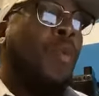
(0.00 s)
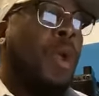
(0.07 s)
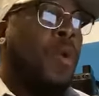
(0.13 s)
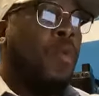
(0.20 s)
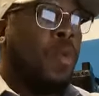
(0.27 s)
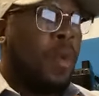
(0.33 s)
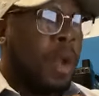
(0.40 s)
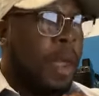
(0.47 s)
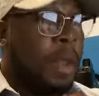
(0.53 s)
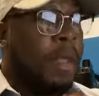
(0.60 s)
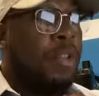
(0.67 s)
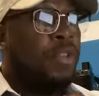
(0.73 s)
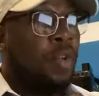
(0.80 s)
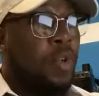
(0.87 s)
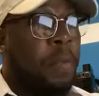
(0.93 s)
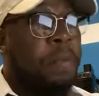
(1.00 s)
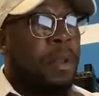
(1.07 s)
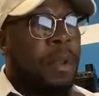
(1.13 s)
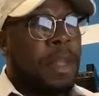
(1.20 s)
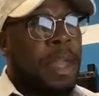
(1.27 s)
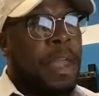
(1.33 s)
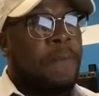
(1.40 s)
really do
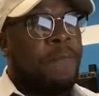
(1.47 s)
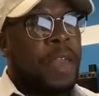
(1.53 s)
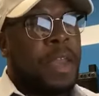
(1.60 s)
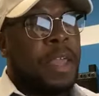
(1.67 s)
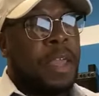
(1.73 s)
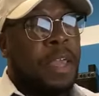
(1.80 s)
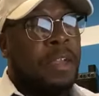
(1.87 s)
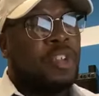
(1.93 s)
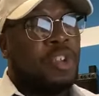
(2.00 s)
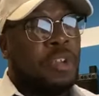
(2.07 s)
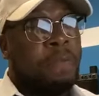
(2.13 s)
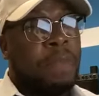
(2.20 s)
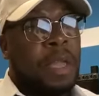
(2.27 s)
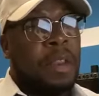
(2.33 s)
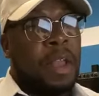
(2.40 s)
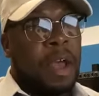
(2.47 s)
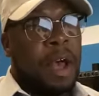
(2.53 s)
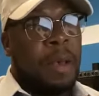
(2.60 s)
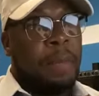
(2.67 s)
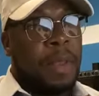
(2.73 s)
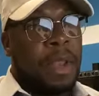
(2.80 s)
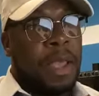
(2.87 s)
believe that he should be
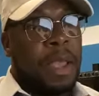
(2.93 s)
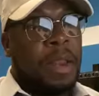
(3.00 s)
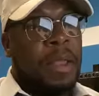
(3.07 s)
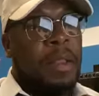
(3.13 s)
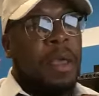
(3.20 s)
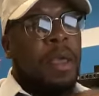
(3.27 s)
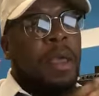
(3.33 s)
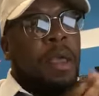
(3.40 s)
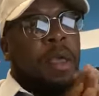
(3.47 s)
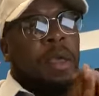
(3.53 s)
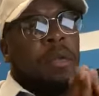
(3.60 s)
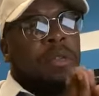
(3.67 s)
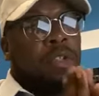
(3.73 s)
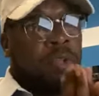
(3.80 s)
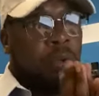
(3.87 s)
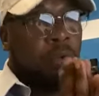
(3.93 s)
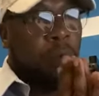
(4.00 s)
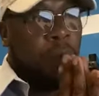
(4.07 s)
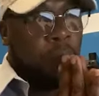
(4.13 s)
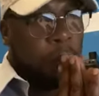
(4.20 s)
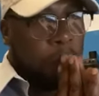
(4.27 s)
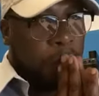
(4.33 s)
nominated
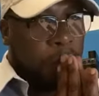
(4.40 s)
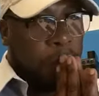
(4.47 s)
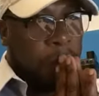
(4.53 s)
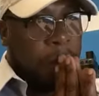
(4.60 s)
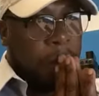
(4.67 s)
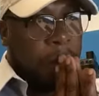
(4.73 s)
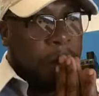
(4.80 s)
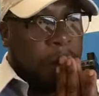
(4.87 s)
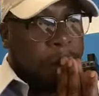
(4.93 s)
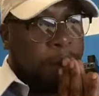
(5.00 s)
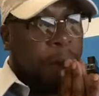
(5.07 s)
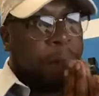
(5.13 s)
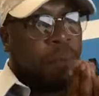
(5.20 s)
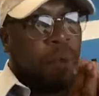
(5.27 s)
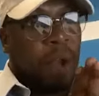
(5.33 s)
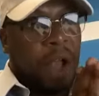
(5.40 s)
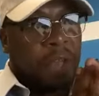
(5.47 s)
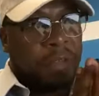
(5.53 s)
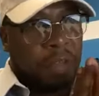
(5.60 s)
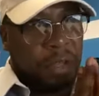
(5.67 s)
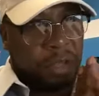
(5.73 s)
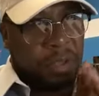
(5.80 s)
to be
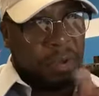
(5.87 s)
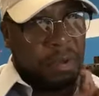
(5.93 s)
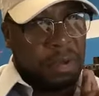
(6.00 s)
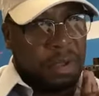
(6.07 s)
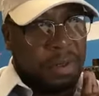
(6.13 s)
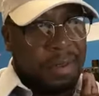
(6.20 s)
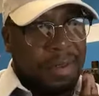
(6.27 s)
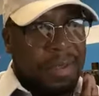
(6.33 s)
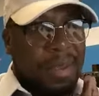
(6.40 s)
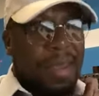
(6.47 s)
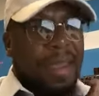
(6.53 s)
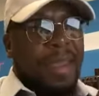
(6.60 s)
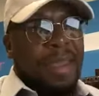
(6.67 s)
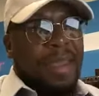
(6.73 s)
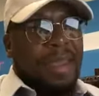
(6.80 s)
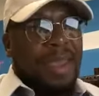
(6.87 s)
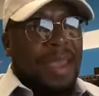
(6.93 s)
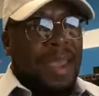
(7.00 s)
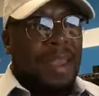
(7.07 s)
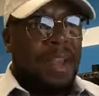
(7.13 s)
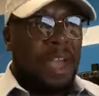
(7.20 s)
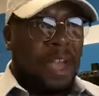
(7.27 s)
prosecuted
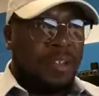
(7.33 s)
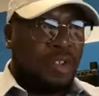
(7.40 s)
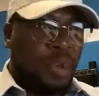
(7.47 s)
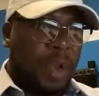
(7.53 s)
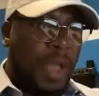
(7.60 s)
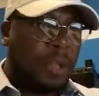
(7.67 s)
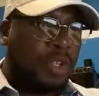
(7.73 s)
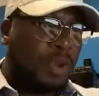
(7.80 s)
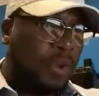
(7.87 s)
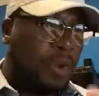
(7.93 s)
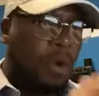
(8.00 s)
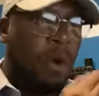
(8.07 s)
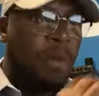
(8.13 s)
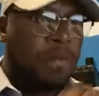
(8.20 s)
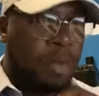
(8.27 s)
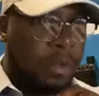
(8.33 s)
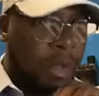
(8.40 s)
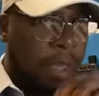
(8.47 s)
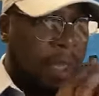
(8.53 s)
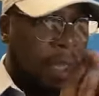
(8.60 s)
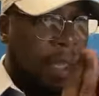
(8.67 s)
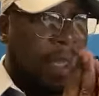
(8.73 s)
in the international courts at
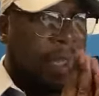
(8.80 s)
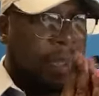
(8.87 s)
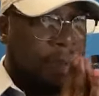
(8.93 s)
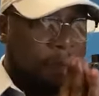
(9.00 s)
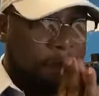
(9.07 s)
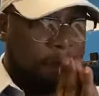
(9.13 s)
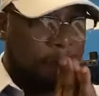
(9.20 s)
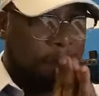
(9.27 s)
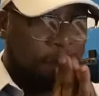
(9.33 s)
The Hague.